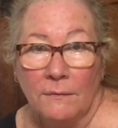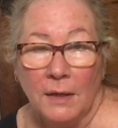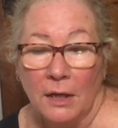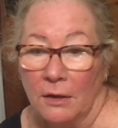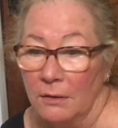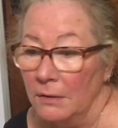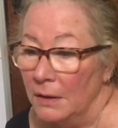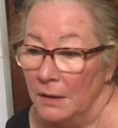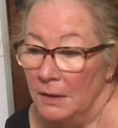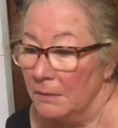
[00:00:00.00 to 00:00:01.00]
their
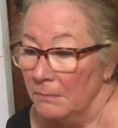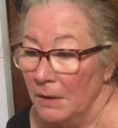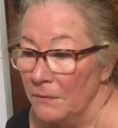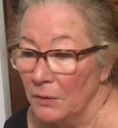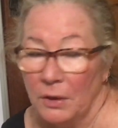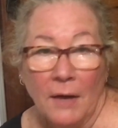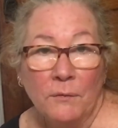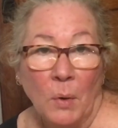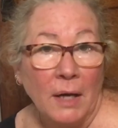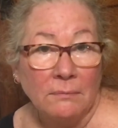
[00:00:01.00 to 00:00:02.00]

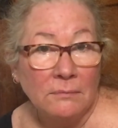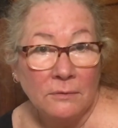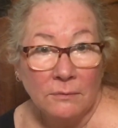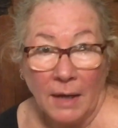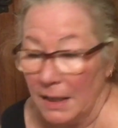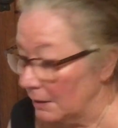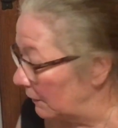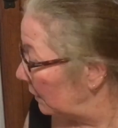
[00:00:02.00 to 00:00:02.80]
loved one, right? Could it